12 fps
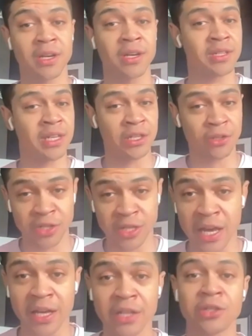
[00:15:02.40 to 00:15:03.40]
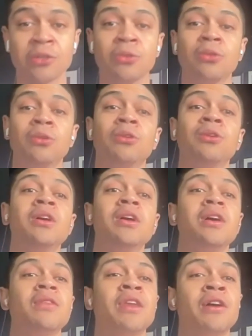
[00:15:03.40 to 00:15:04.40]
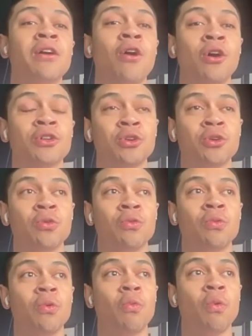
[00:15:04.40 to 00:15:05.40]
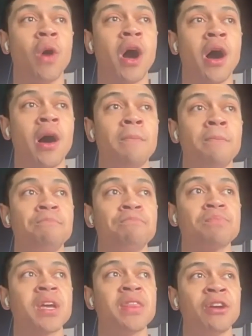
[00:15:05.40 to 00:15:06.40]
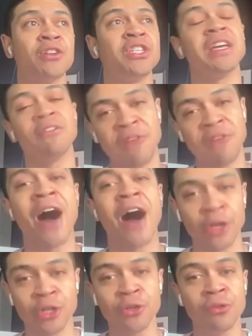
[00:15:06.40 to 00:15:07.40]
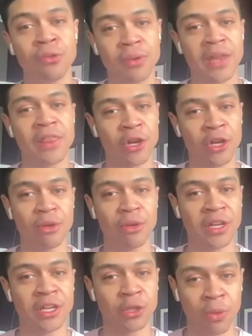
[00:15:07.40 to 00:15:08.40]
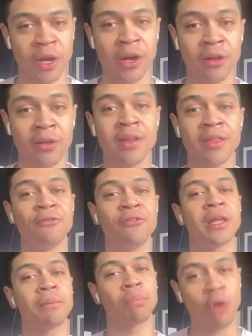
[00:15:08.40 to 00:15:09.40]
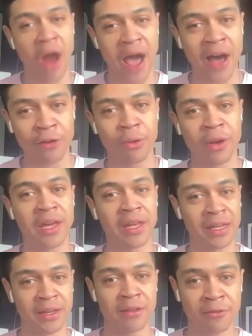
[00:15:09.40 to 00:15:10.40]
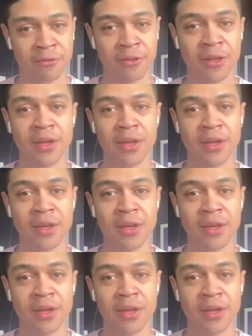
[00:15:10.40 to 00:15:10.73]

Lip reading: because kids are staying in school. they're also they're seeing value in their community as well. They're feeling proud of where they live,